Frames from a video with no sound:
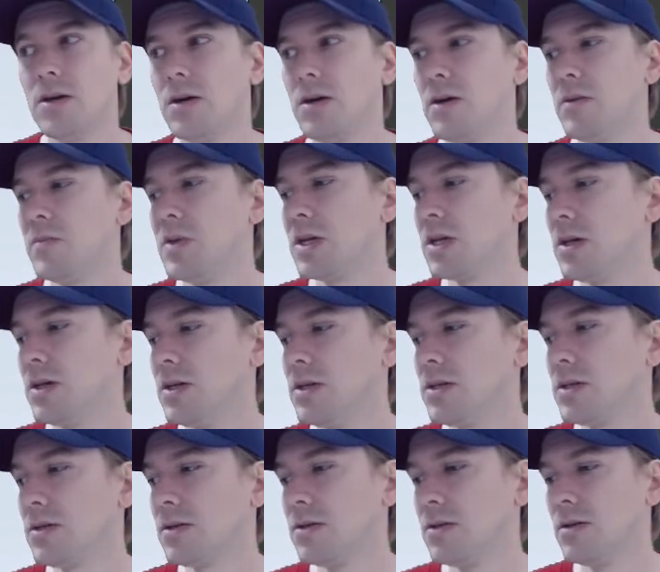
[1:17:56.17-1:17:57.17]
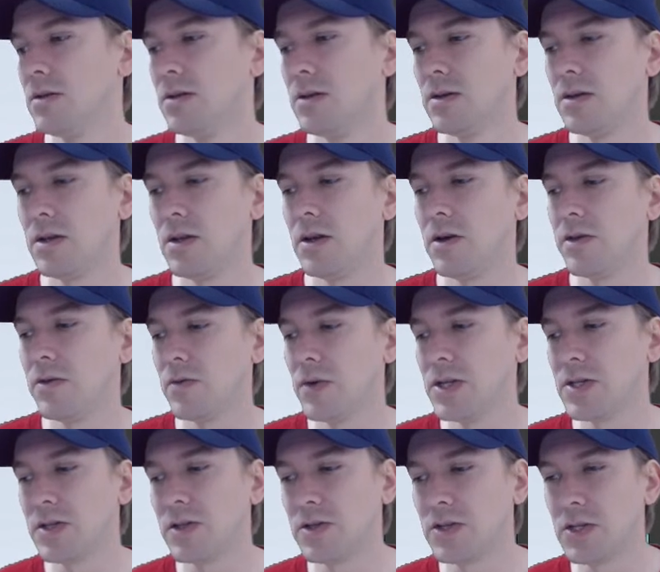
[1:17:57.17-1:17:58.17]
because you know
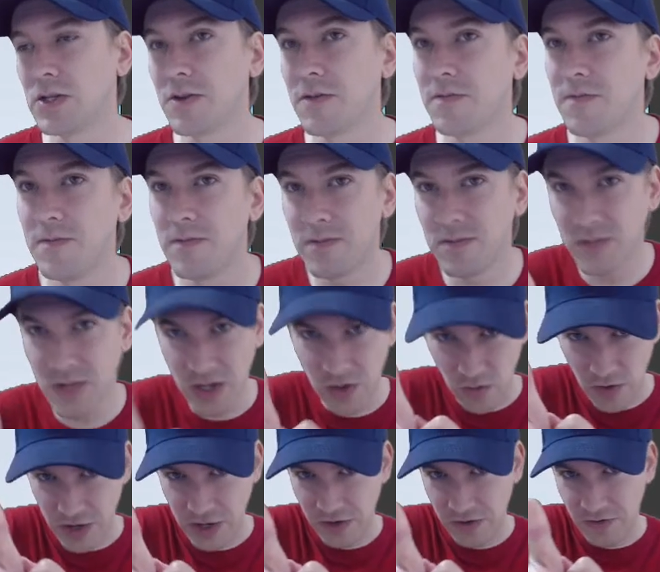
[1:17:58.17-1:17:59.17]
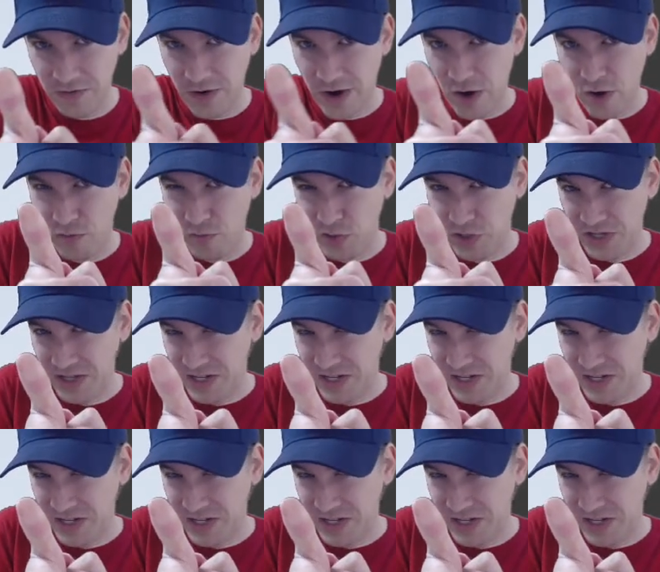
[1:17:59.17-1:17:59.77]
otherwise they'll just get ready to fire a bullet,